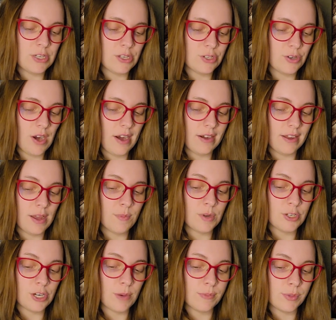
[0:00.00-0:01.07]
just trying to come to
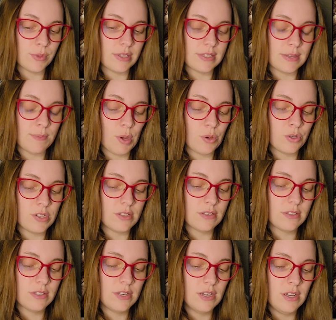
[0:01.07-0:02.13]
terms with his
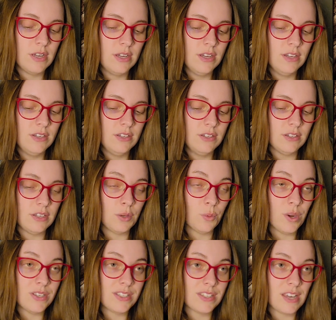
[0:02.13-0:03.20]
emotions. He
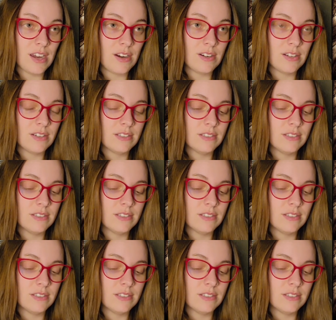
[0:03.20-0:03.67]
was scared.